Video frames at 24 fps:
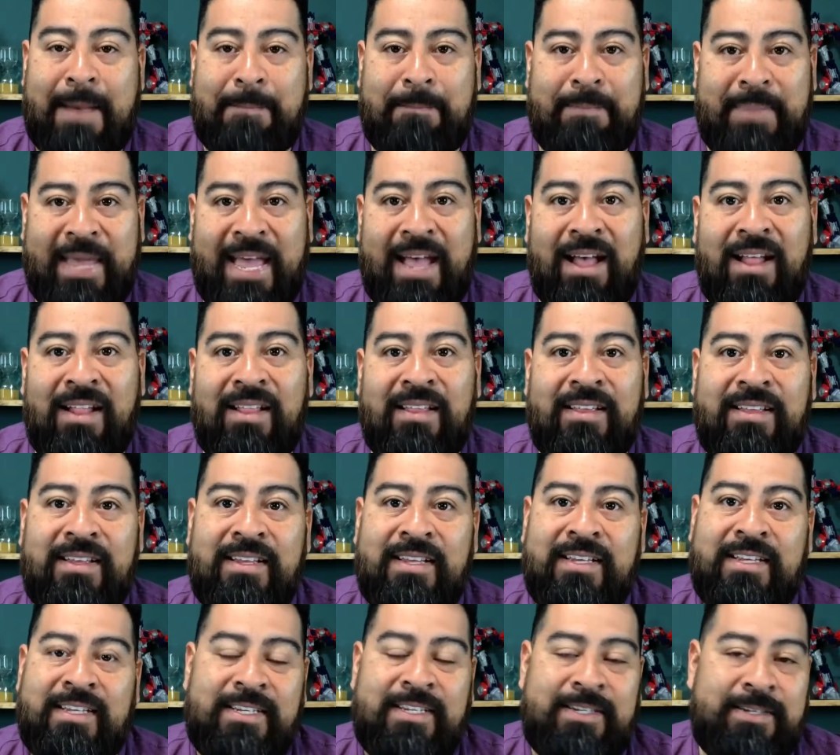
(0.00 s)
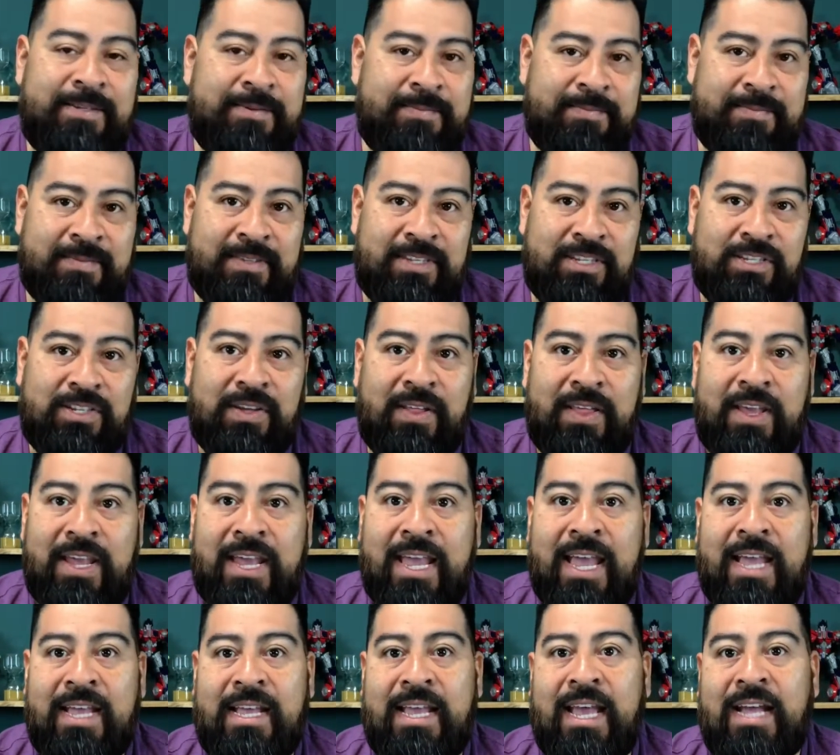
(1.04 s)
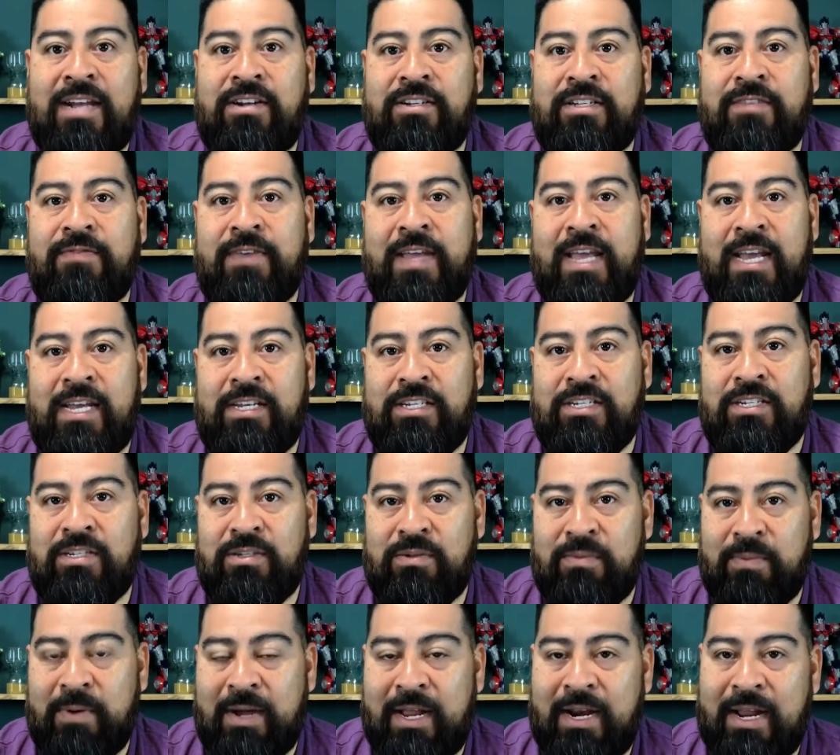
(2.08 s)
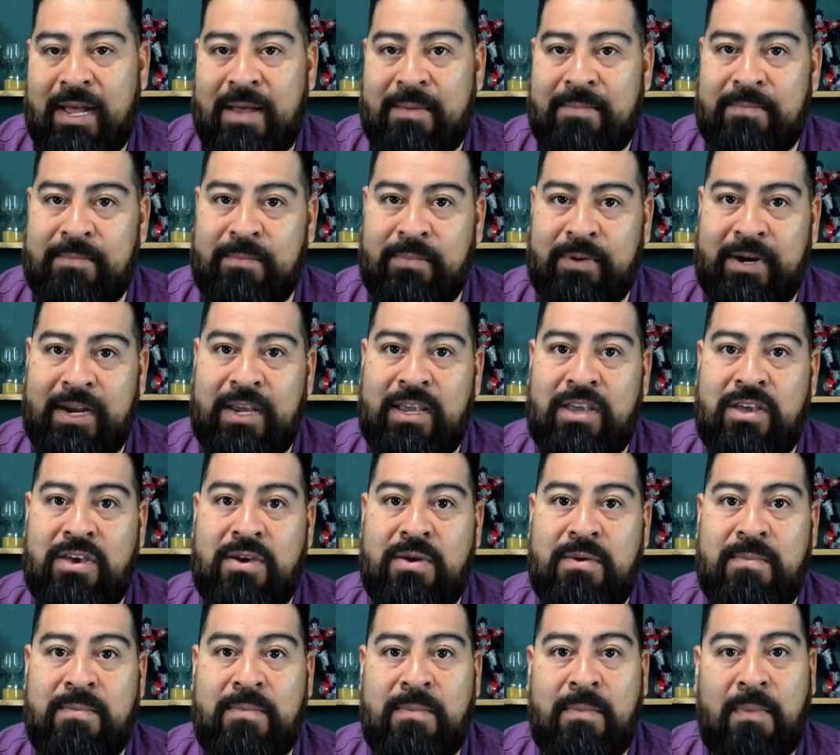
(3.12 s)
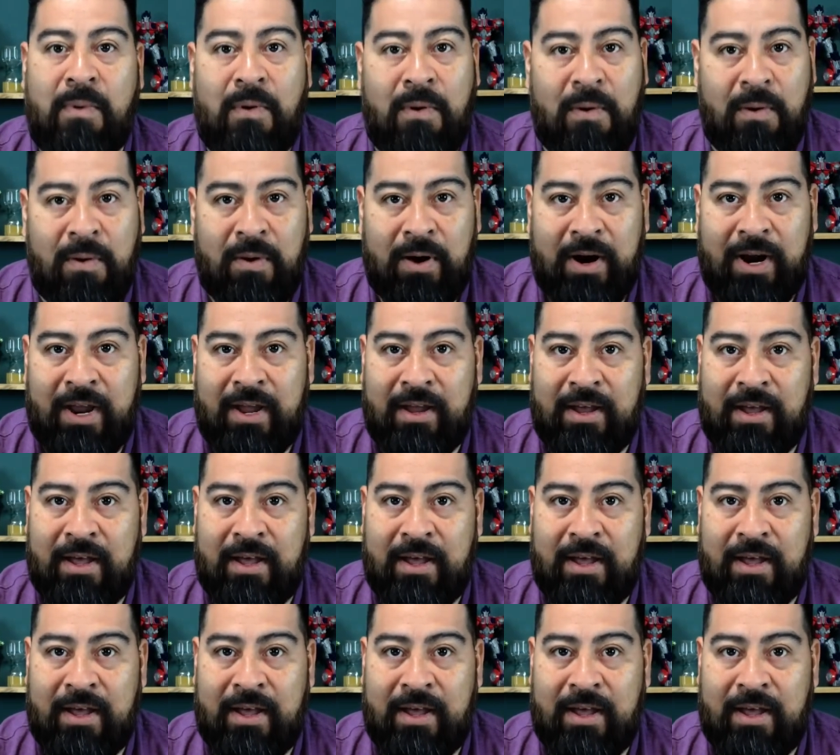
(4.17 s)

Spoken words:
bell so that you can get notifications when I'm bringing you more